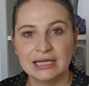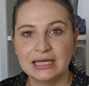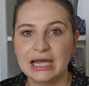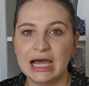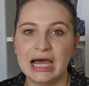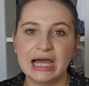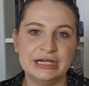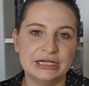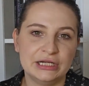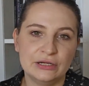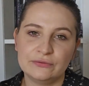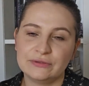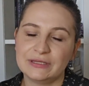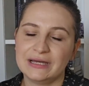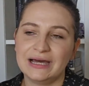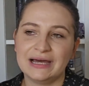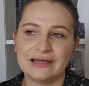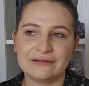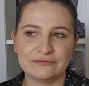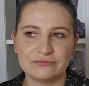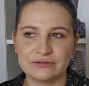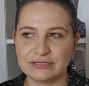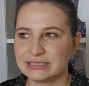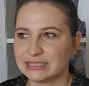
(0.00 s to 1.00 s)
I know that
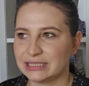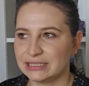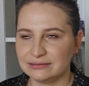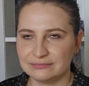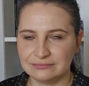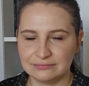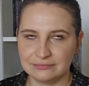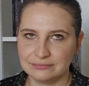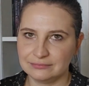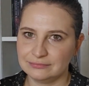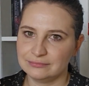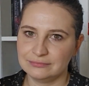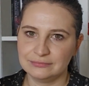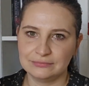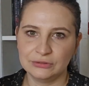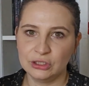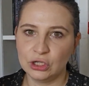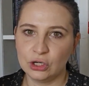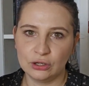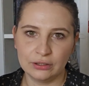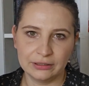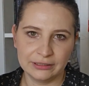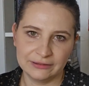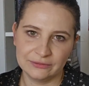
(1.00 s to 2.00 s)
I've read it
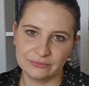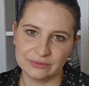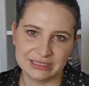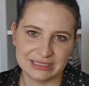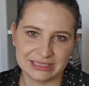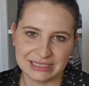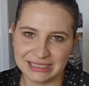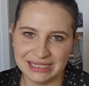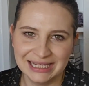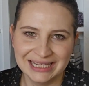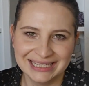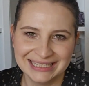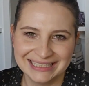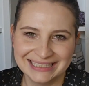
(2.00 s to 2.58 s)
not in the winter,